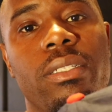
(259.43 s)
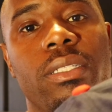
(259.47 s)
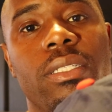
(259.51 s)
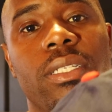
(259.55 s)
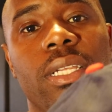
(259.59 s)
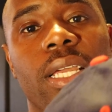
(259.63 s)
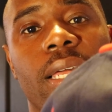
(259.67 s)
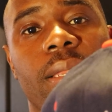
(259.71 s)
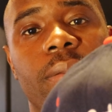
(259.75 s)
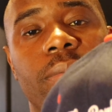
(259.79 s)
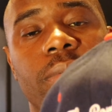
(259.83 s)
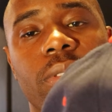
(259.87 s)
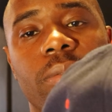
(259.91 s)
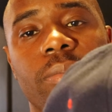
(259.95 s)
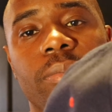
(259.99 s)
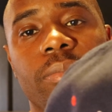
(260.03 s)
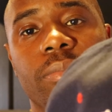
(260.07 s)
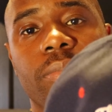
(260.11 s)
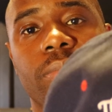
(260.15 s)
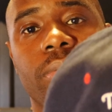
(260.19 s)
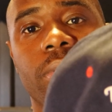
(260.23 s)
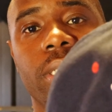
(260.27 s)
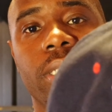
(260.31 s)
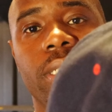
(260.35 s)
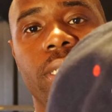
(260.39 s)
Got some
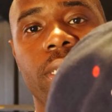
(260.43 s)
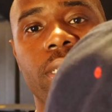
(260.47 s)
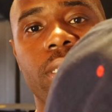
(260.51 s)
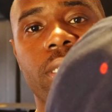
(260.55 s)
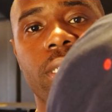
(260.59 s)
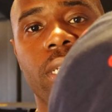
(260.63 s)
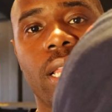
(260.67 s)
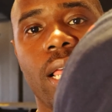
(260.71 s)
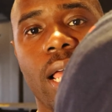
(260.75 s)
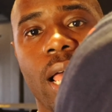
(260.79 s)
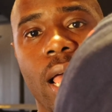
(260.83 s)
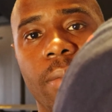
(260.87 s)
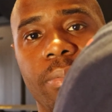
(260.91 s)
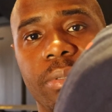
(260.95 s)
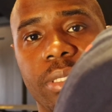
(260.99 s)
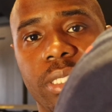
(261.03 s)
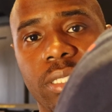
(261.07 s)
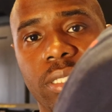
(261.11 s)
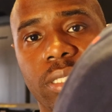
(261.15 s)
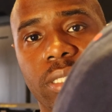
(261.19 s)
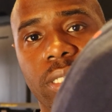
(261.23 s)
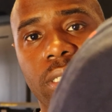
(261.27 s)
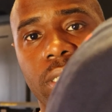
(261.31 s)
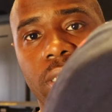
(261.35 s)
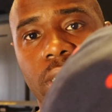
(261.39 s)
pretty decent
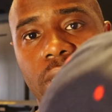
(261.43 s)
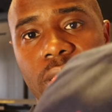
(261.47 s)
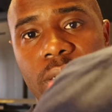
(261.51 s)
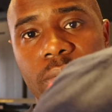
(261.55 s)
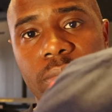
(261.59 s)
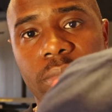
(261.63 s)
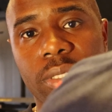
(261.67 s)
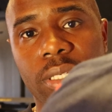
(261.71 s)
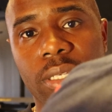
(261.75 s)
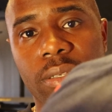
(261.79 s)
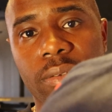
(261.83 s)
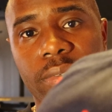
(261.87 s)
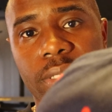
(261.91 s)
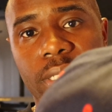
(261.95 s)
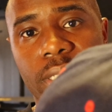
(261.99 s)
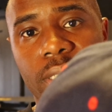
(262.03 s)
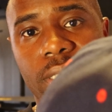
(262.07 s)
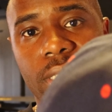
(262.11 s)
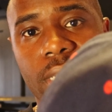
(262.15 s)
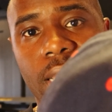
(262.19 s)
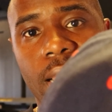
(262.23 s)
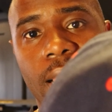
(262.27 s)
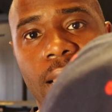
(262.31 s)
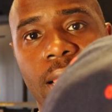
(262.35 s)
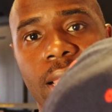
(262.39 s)
options in terms of
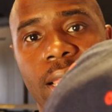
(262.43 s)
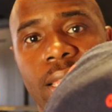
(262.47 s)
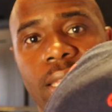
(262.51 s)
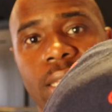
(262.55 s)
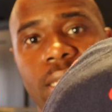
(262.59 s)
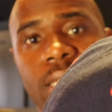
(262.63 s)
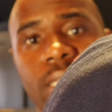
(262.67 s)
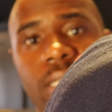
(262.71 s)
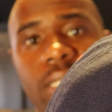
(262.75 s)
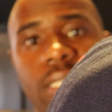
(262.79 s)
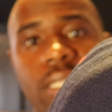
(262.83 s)
design.